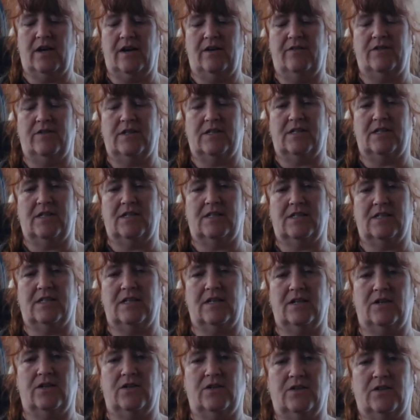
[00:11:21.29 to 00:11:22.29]
have is this
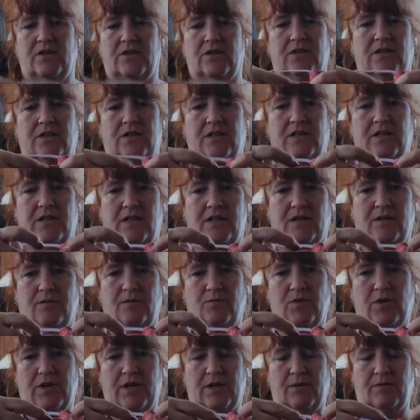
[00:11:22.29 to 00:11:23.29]
little
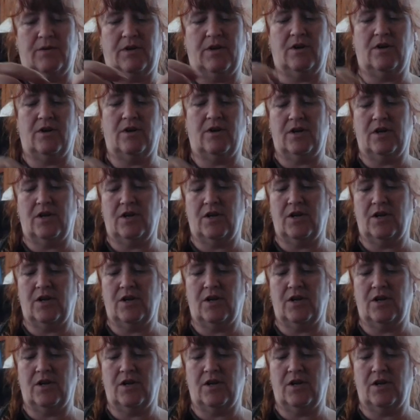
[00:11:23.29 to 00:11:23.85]
um, one up here.